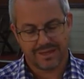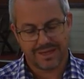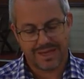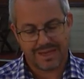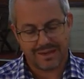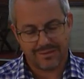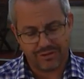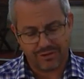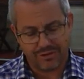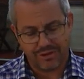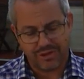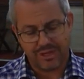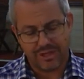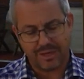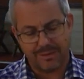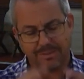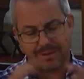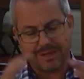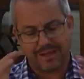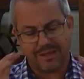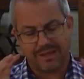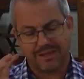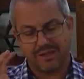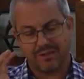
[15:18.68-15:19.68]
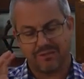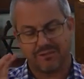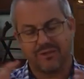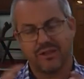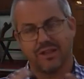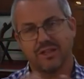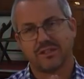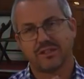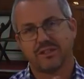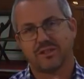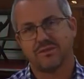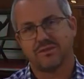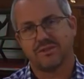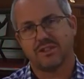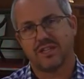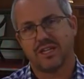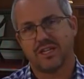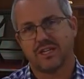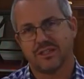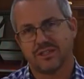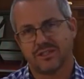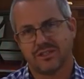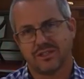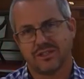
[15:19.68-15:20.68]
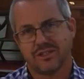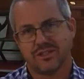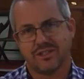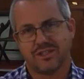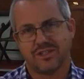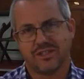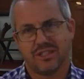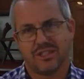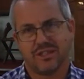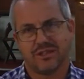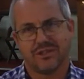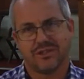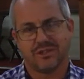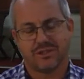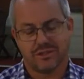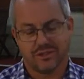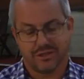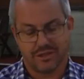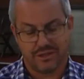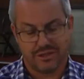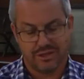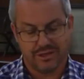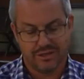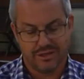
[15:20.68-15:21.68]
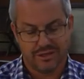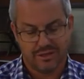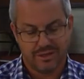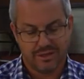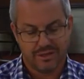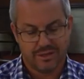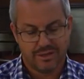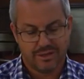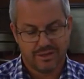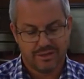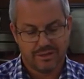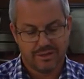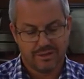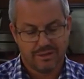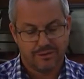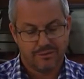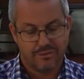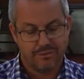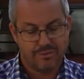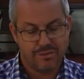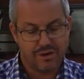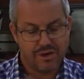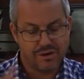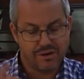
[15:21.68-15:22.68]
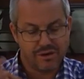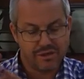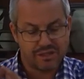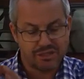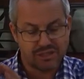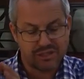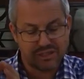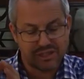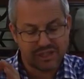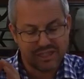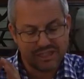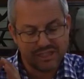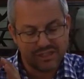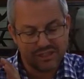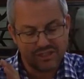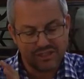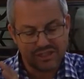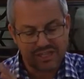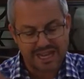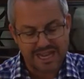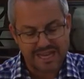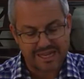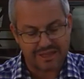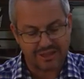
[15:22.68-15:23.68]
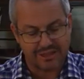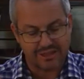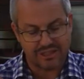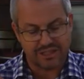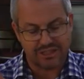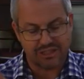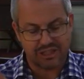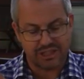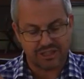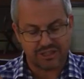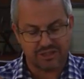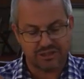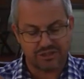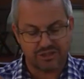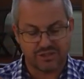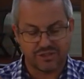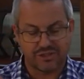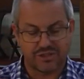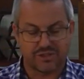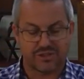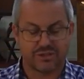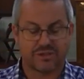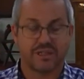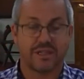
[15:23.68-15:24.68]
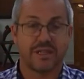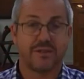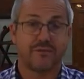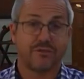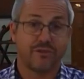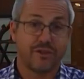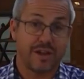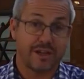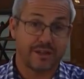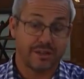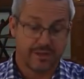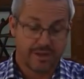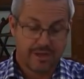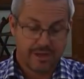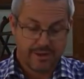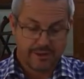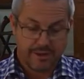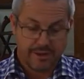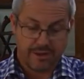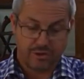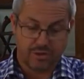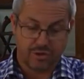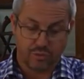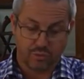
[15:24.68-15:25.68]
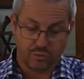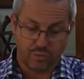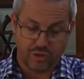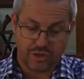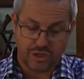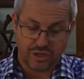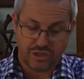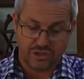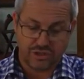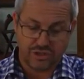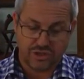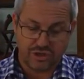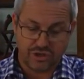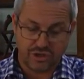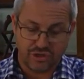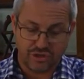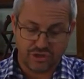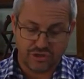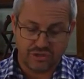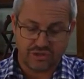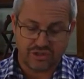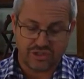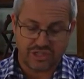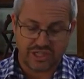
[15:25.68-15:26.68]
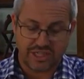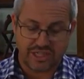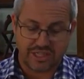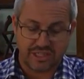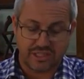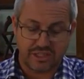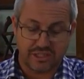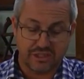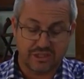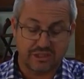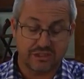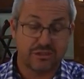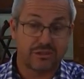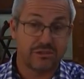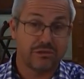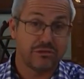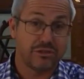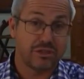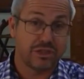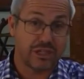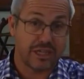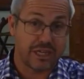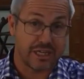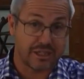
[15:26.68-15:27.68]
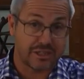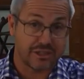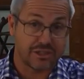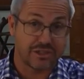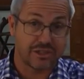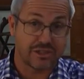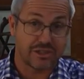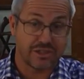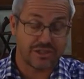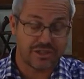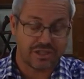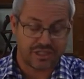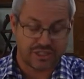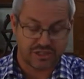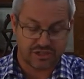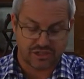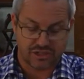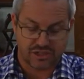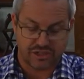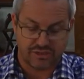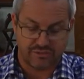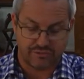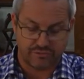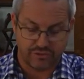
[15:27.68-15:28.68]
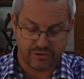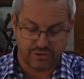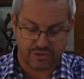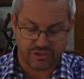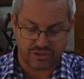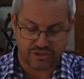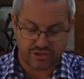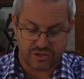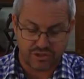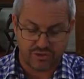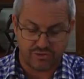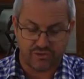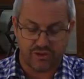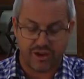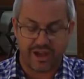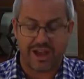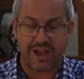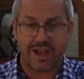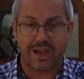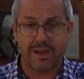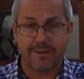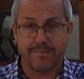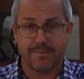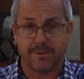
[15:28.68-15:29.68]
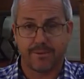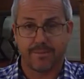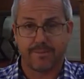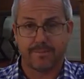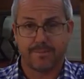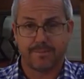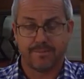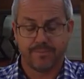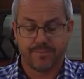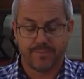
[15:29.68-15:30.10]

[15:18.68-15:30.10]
Everything about the events of Genesis 16 mirrors exactly Genesis 3. In fact, the words used in Genesis 16, verse 2 for Abram